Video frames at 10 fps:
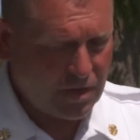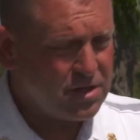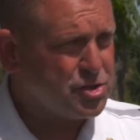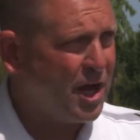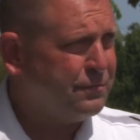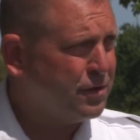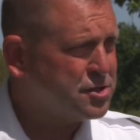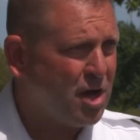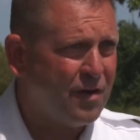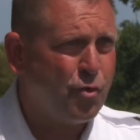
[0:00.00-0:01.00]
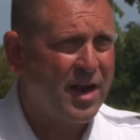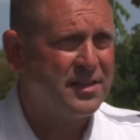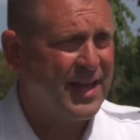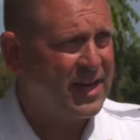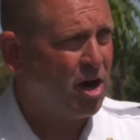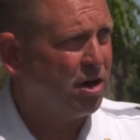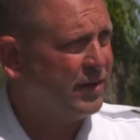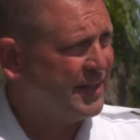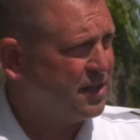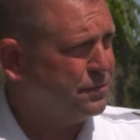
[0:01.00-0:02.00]
So I first off want to thank our
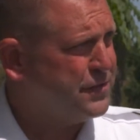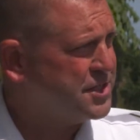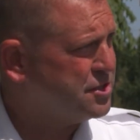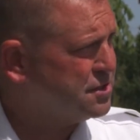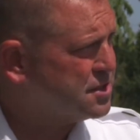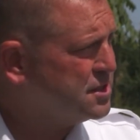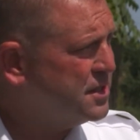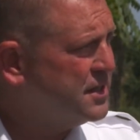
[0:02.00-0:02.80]
elected officials,